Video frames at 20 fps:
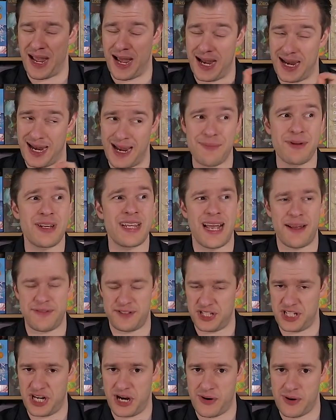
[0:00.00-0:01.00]
am going to have
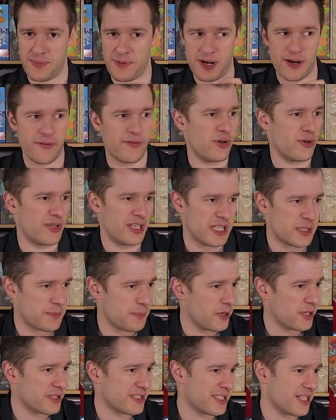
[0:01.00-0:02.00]
to cherry pick a few of these.
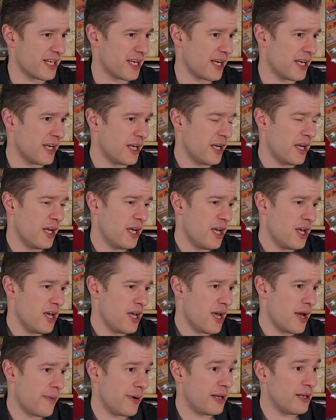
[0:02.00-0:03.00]
But
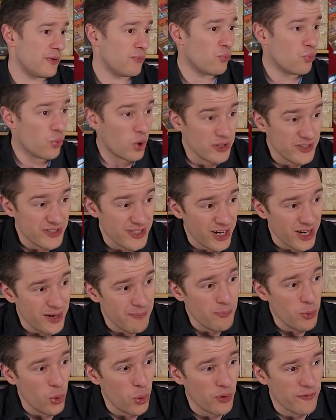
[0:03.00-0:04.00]
I mean, ones that I
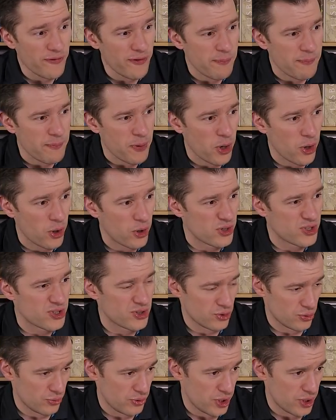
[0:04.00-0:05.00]
bought for
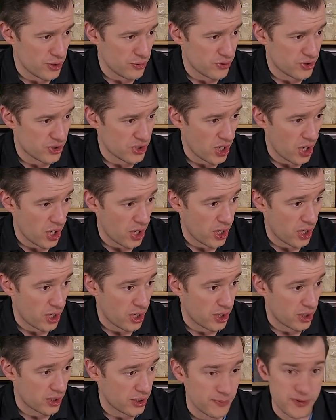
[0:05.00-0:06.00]
personal use.
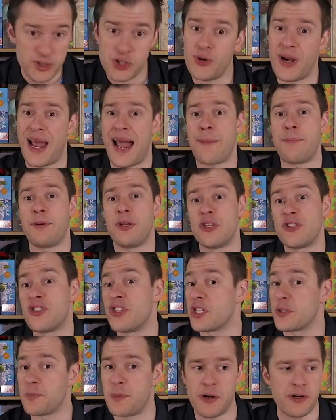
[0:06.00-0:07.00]
The Pursuit of Happiness
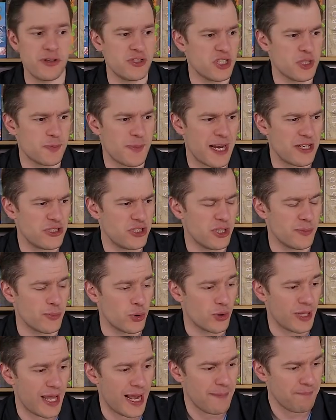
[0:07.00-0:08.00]
Experience expansion, I
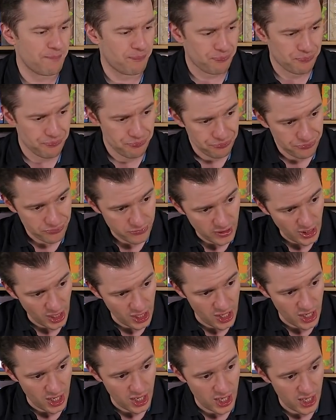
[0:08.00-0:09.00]
bought
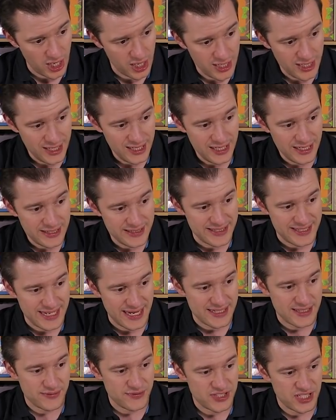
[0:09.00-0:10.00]
that.
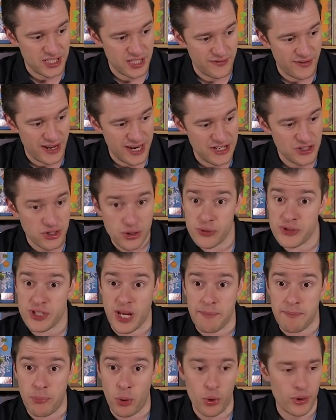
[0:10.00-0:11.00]
Detective City of Angels,
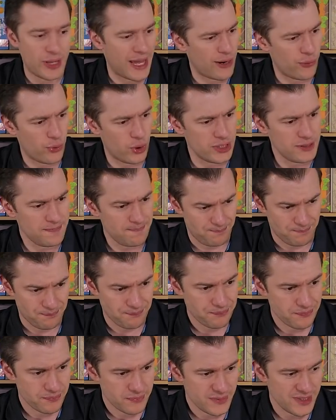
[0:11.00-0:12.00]
I bought that one.
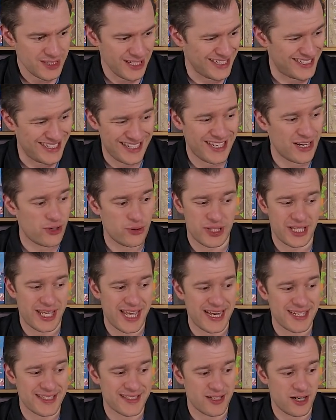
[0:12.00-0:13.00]
I didn't go on the
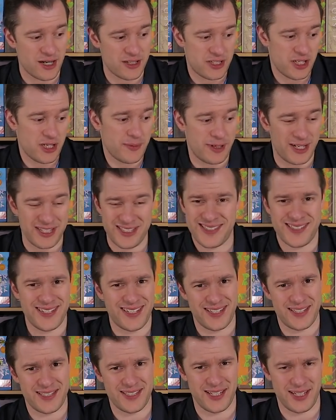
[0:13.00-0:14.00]
Kickstarter, but I
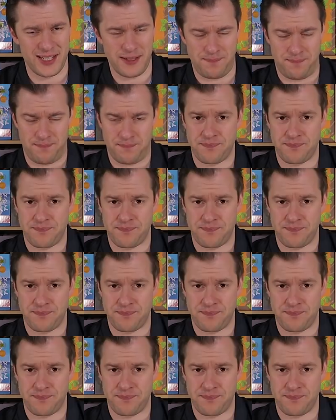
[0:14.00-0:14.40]
decided to